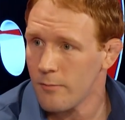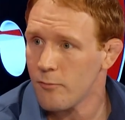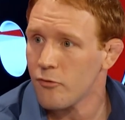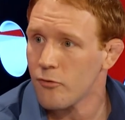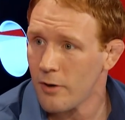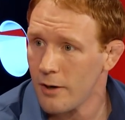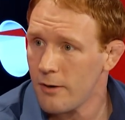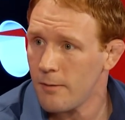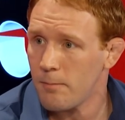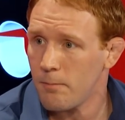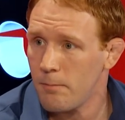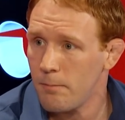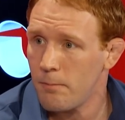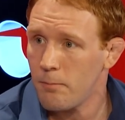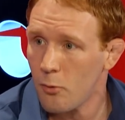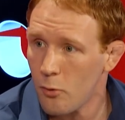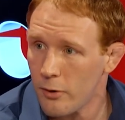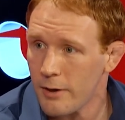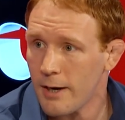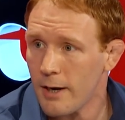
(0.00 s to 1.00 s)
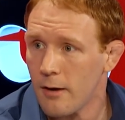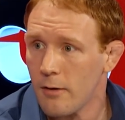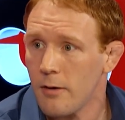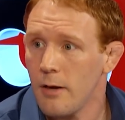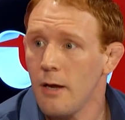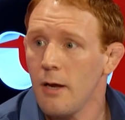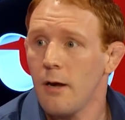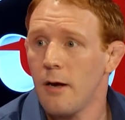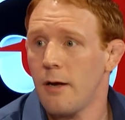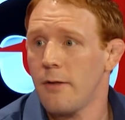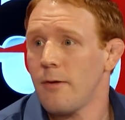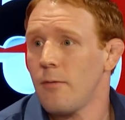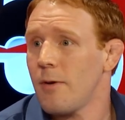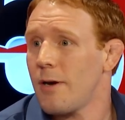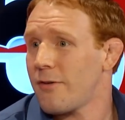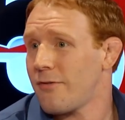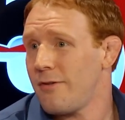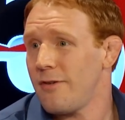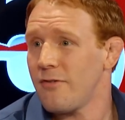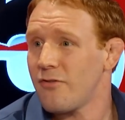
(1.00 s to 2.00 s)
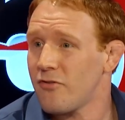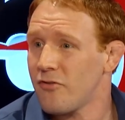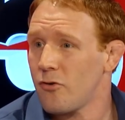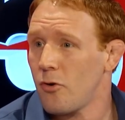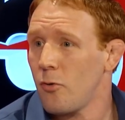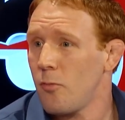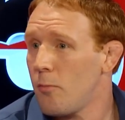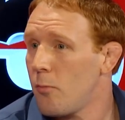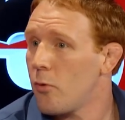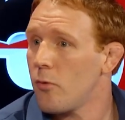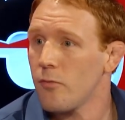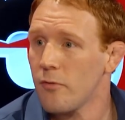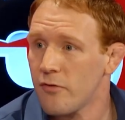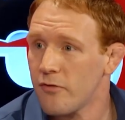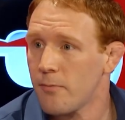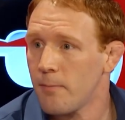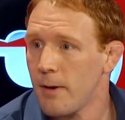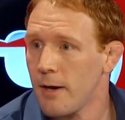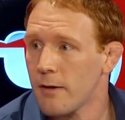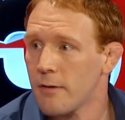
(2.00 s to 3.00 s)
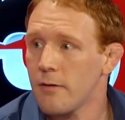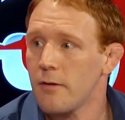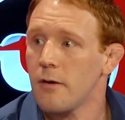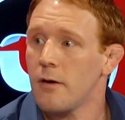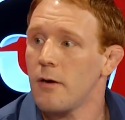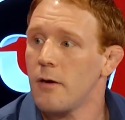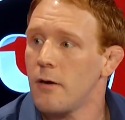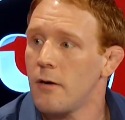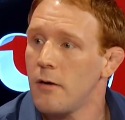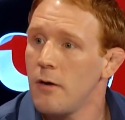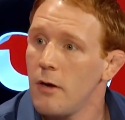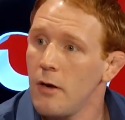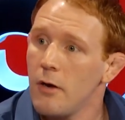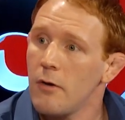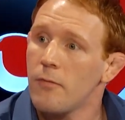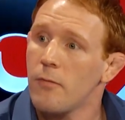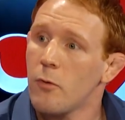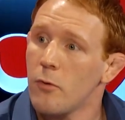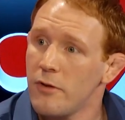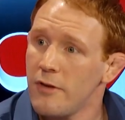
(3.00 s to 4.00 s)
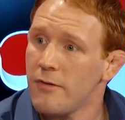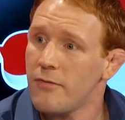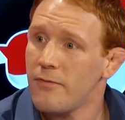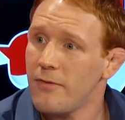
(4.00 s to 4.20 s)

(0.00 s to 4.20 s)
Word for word: I'm trying to point out, I think we actually show more respect uh, for these